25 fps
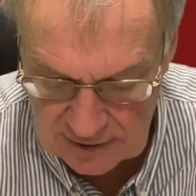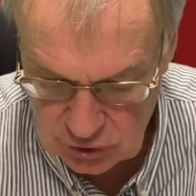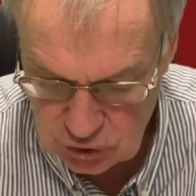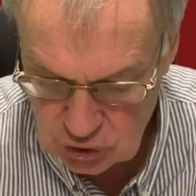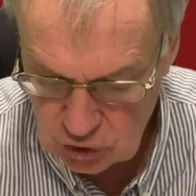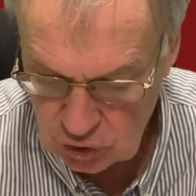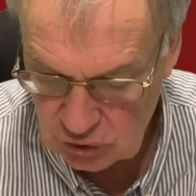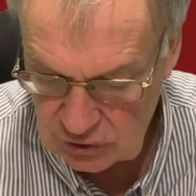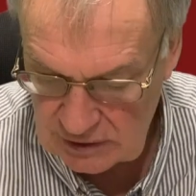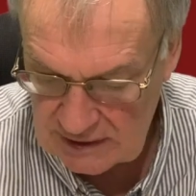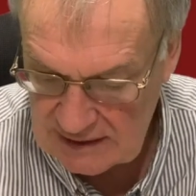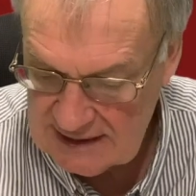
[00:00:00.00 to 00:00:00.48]

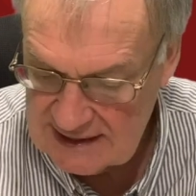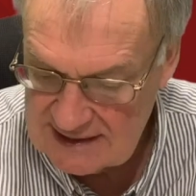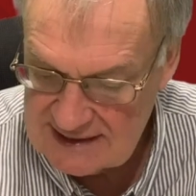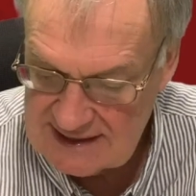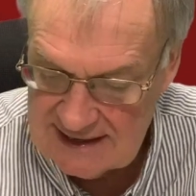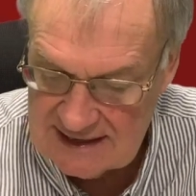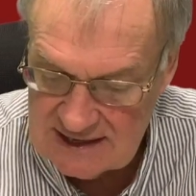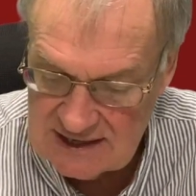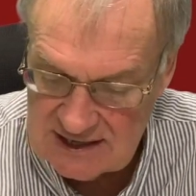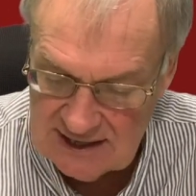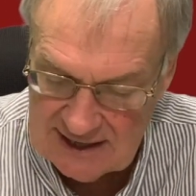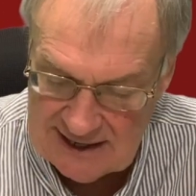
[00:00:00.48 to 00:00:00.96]
during this
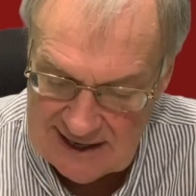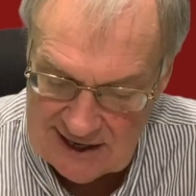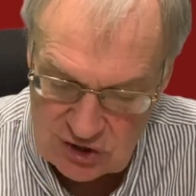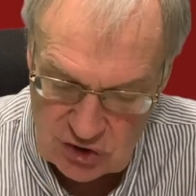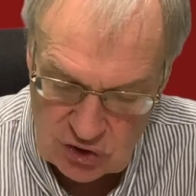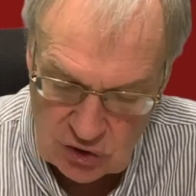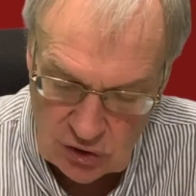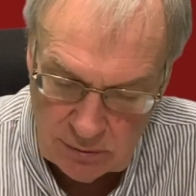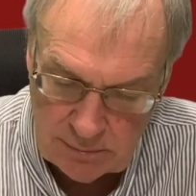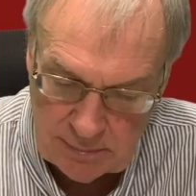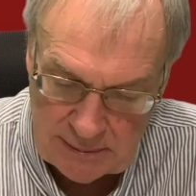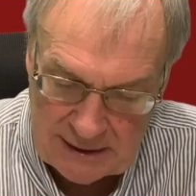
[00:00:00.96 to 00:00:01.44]

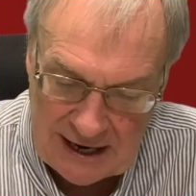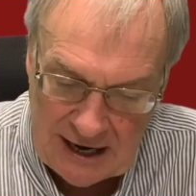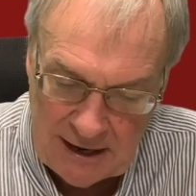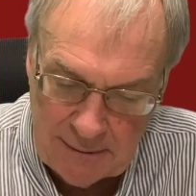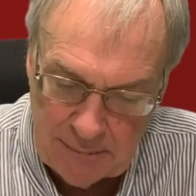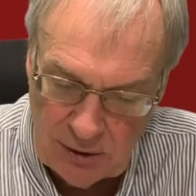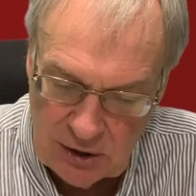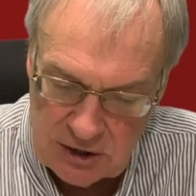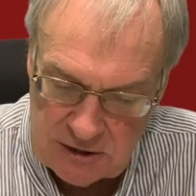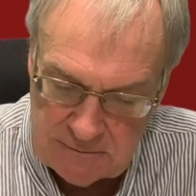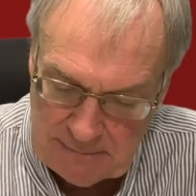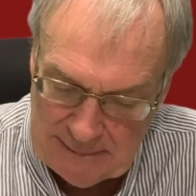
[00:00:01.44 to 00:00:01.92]
international break.
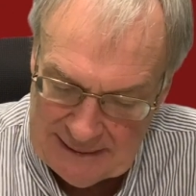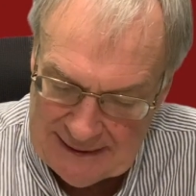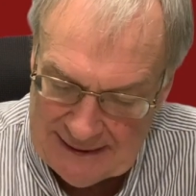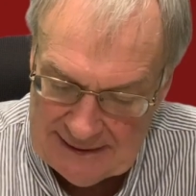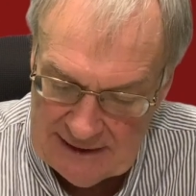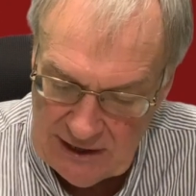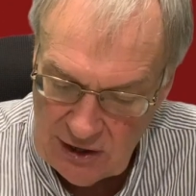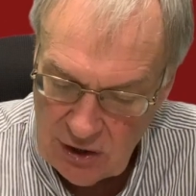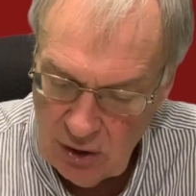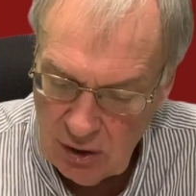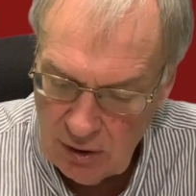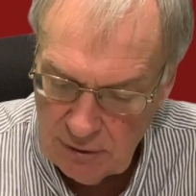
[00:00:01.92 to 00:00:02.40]
But he's played
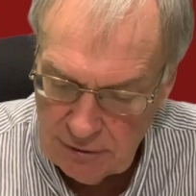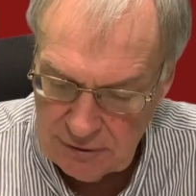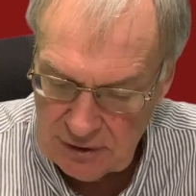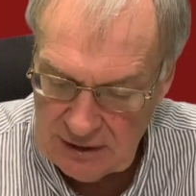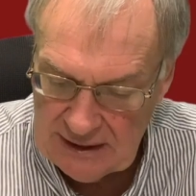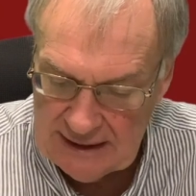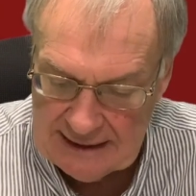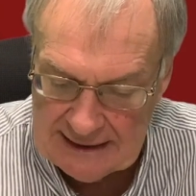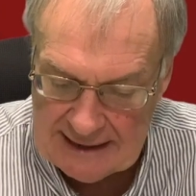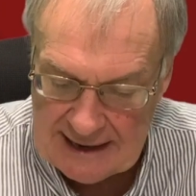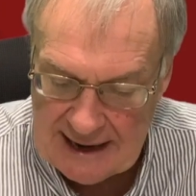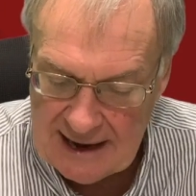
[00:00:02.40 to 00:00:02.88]
in all
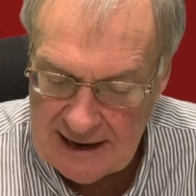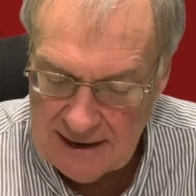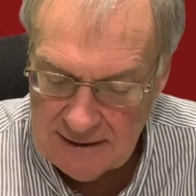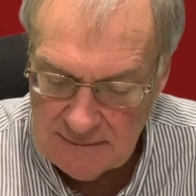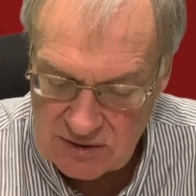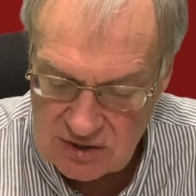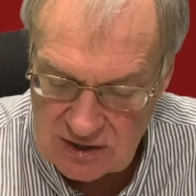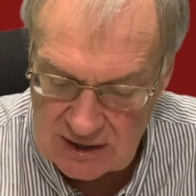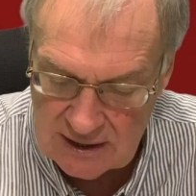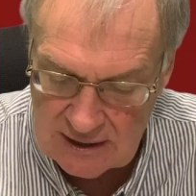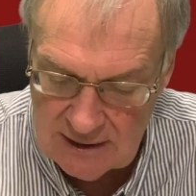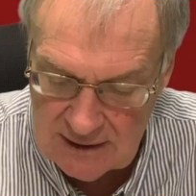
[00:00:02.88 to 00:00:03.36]
3
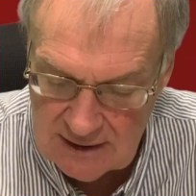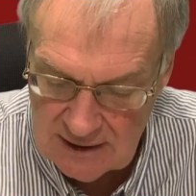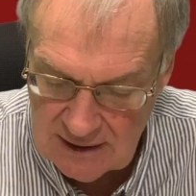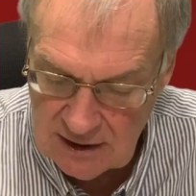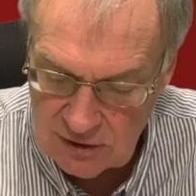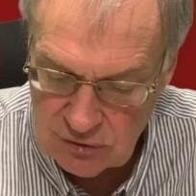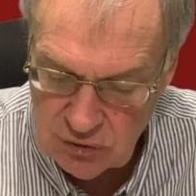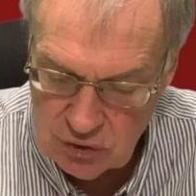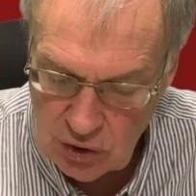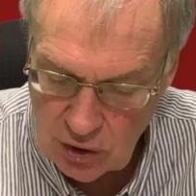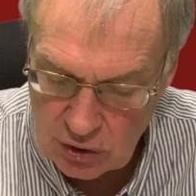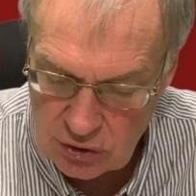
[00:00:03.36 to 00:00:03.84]
games
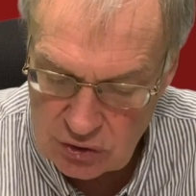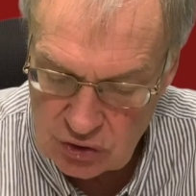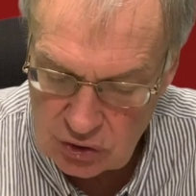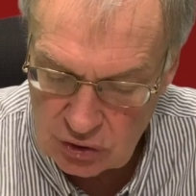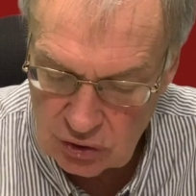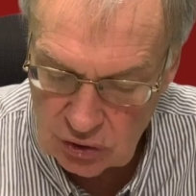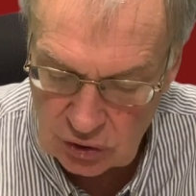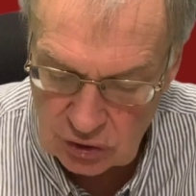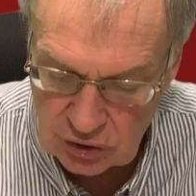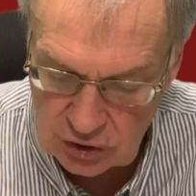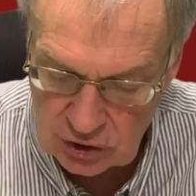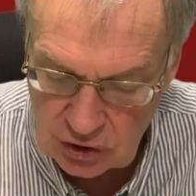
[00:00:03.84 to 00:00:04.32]
and not
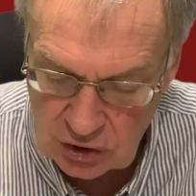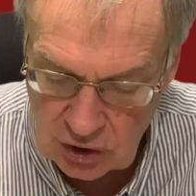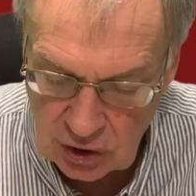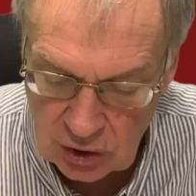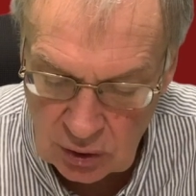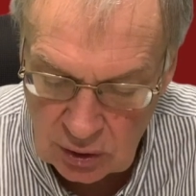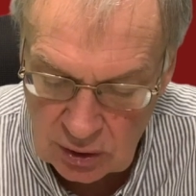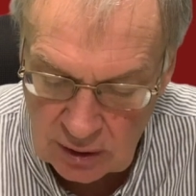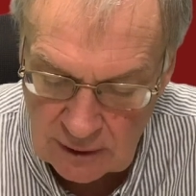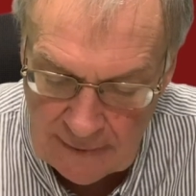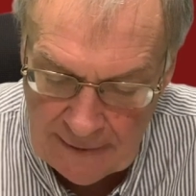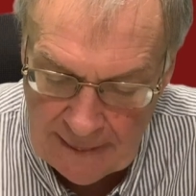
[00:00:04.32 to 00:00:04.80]
scored a
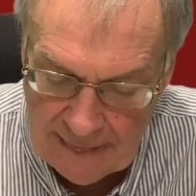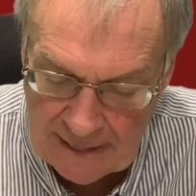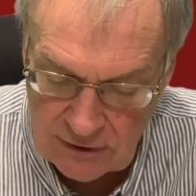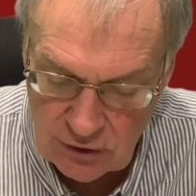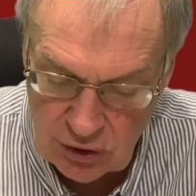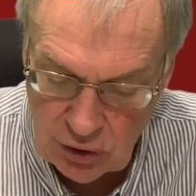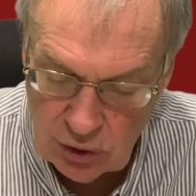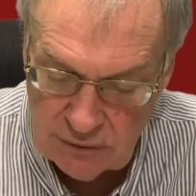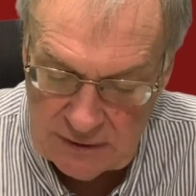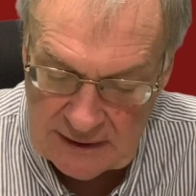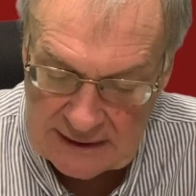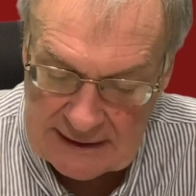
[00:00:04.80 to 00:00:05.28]
goal.
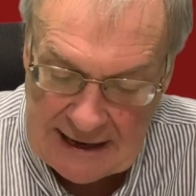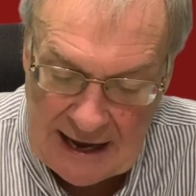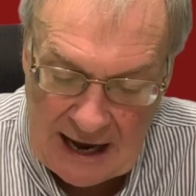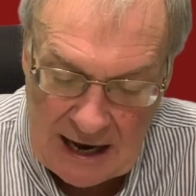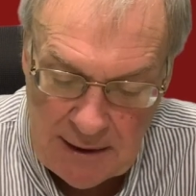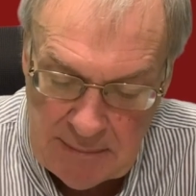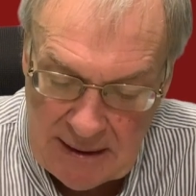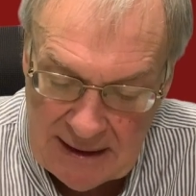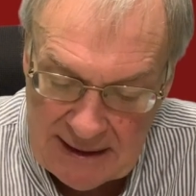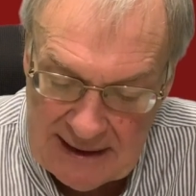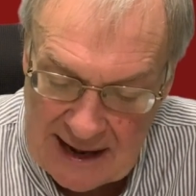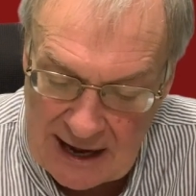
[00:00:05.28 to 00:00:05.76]
The other
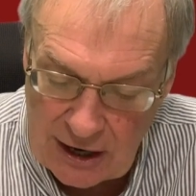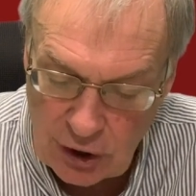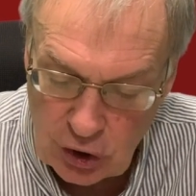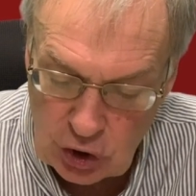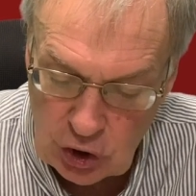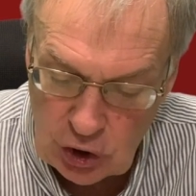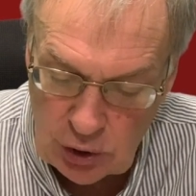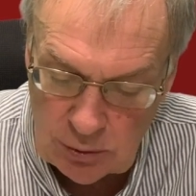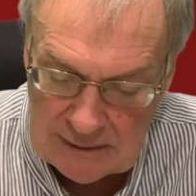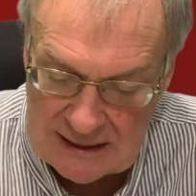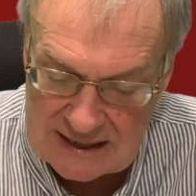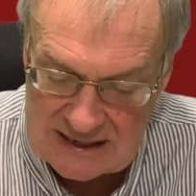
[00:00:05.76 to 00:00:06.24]
game in that
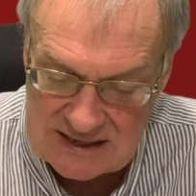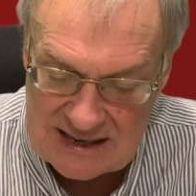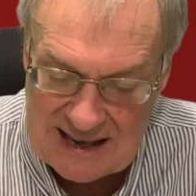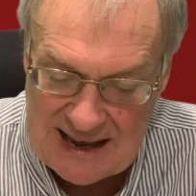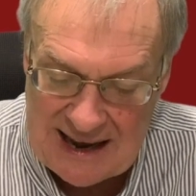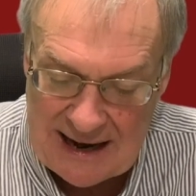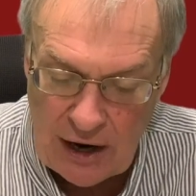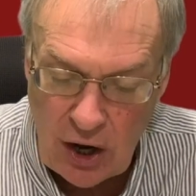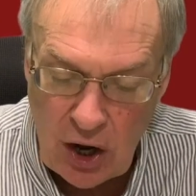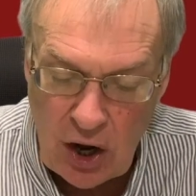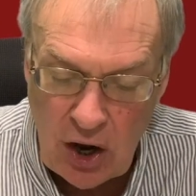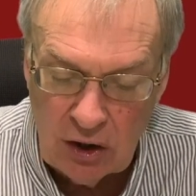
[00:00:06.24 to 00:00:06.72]
group last
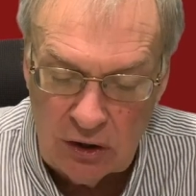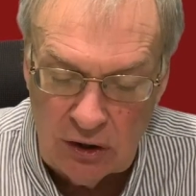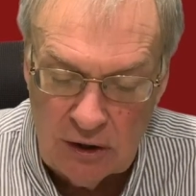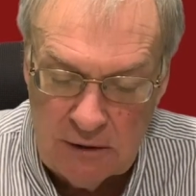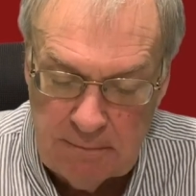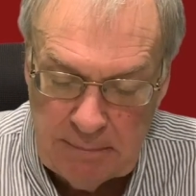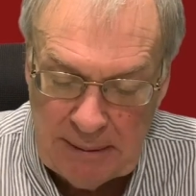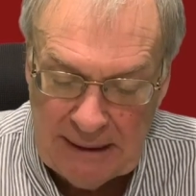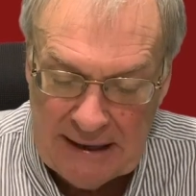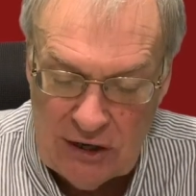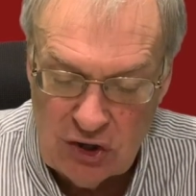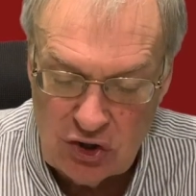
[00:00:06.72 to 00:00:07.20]
night, Holland
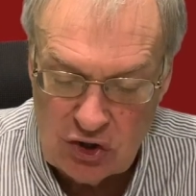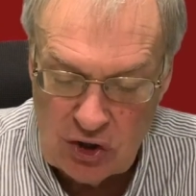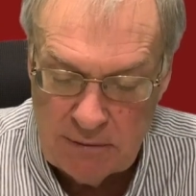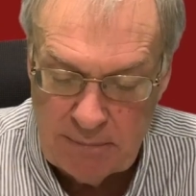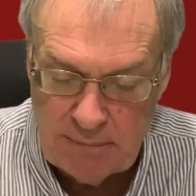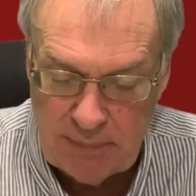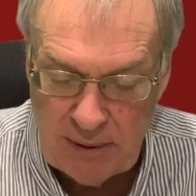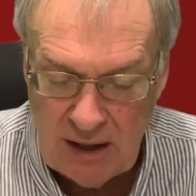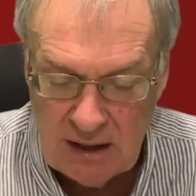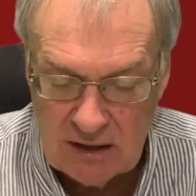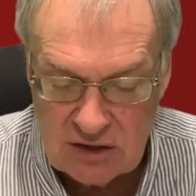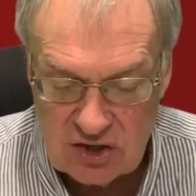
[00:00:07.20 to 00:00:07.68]
beat
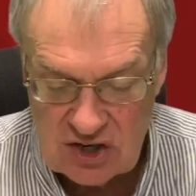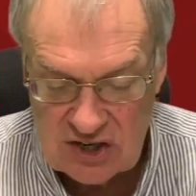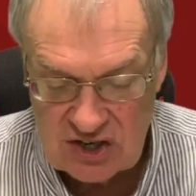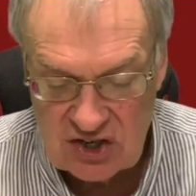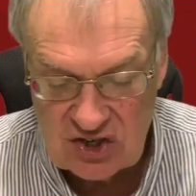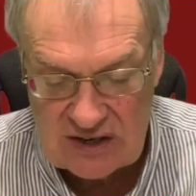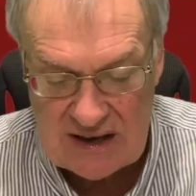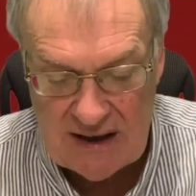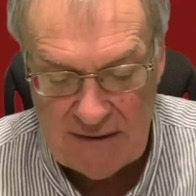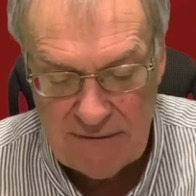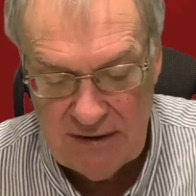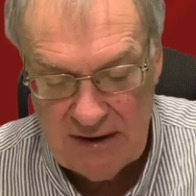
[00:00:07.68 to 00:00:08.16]
Gibraltar
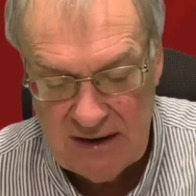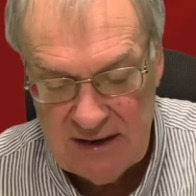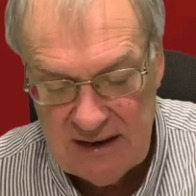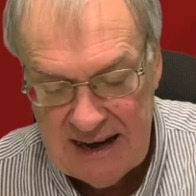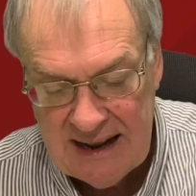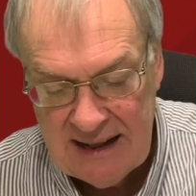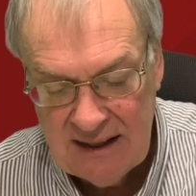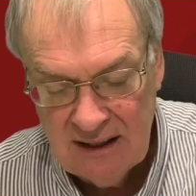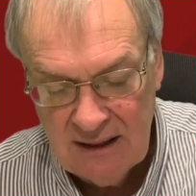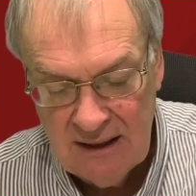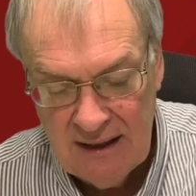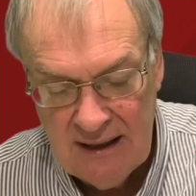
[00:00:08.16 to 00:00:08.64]

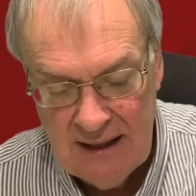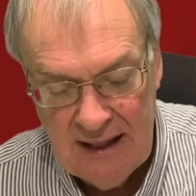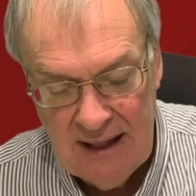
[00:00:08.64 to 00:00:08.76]
7-0.